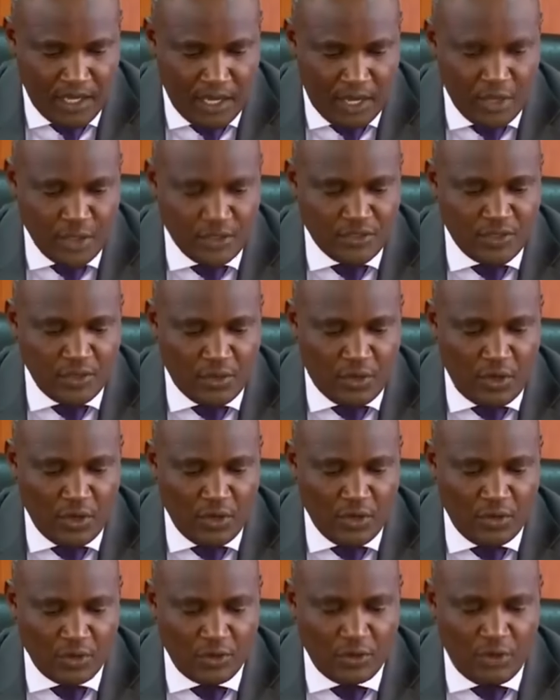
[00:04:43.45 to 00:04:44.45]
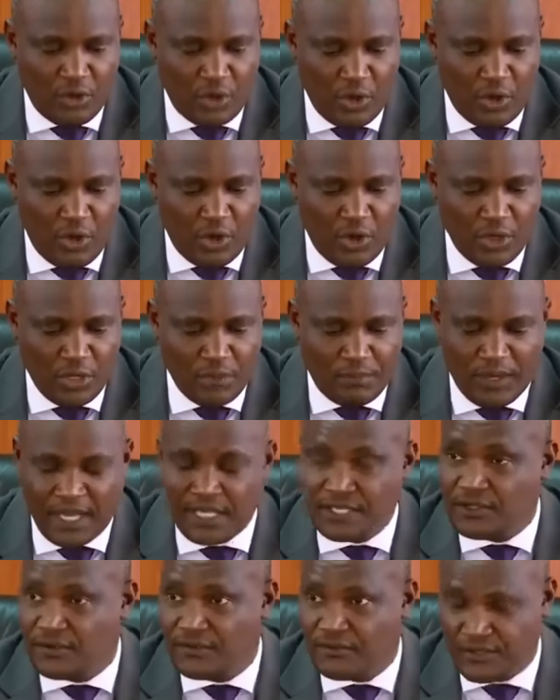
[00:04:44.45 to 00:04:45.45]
I also call on all party